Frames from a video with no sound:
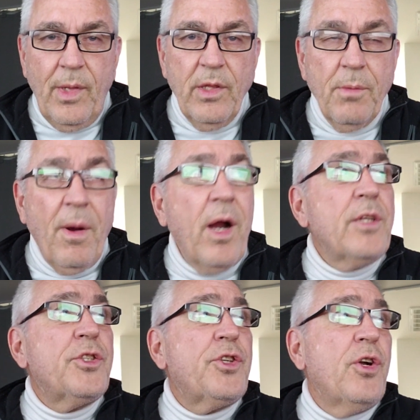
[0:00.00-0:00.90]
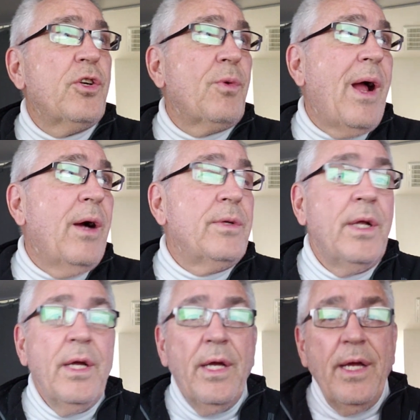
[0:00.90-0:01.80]
The markets turned
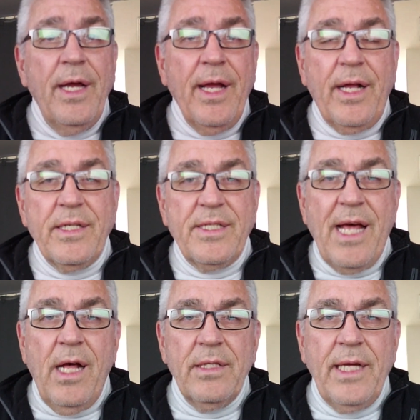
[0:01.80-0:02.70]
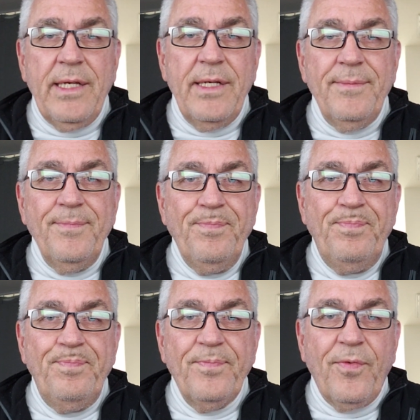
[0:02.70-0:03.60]
around and consolidated
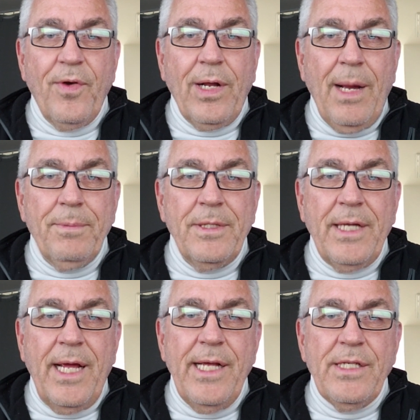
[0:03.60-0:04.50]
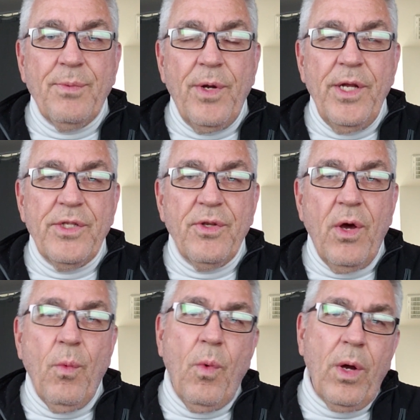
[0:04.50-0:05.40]
for a couple of days where you
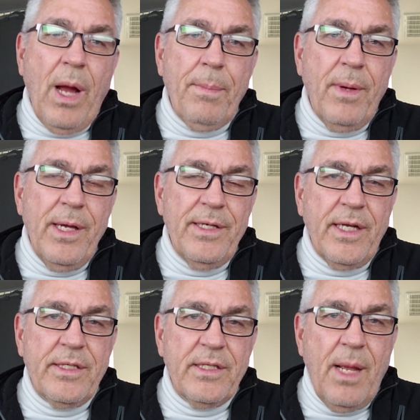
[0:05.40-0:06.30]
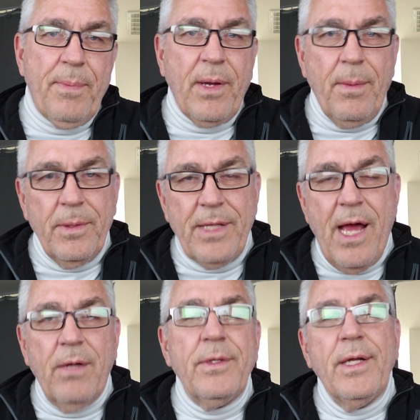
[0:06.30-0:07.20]
saw a couple of indexes up, a couple
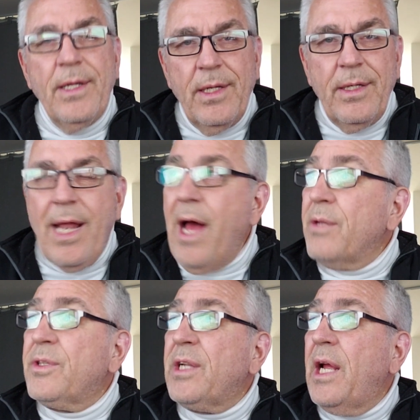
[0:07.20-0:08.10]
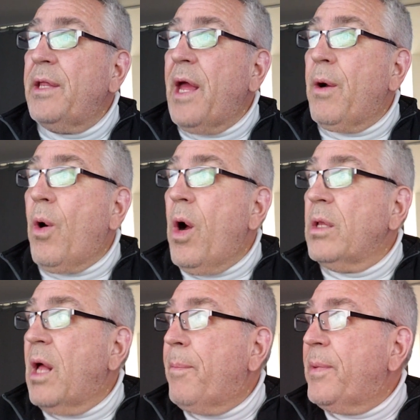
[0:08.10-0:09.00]
down. Now today, they are
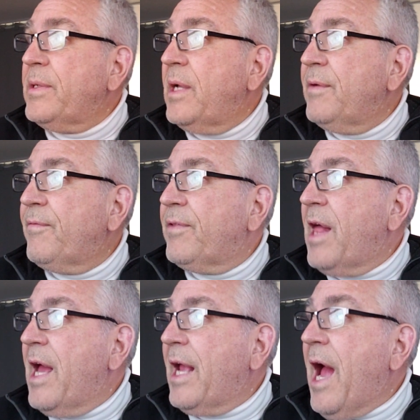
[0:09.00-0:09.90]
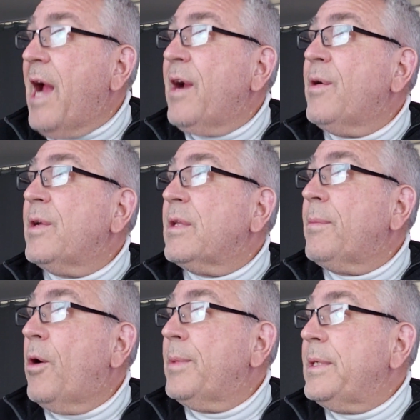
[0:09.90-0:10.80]
all up and flying higher at the
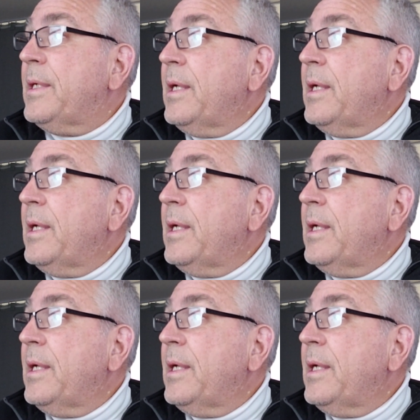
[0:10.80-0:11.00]
moment.